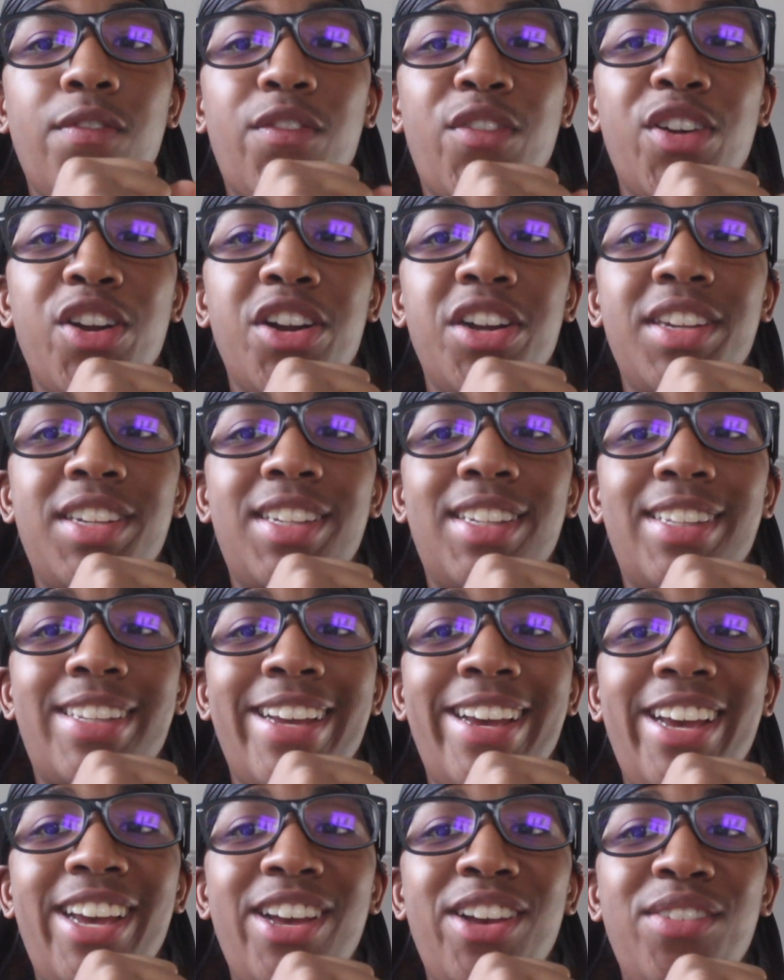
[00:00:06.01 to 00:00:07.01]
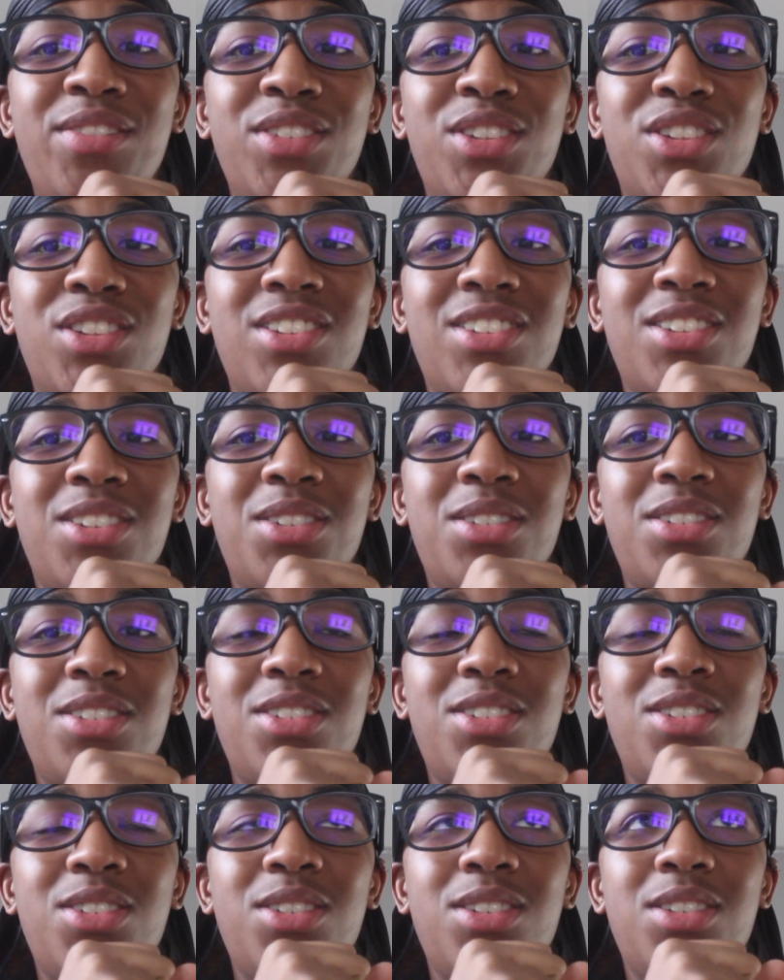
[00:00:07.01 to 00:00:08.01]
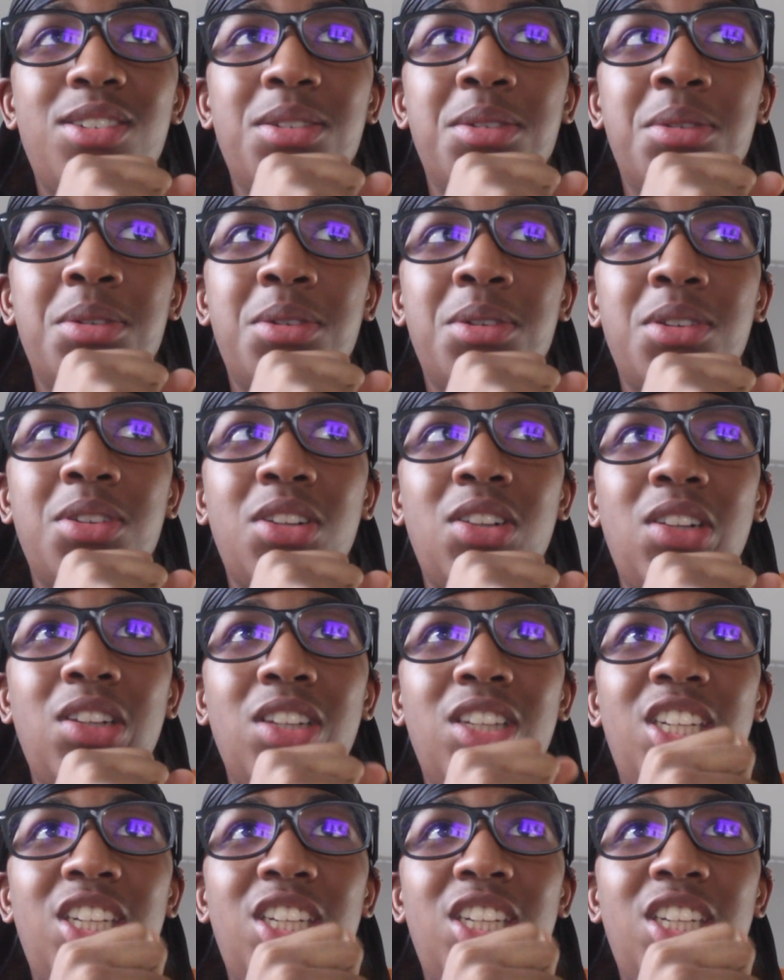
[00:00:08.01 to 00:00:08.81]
First day of school,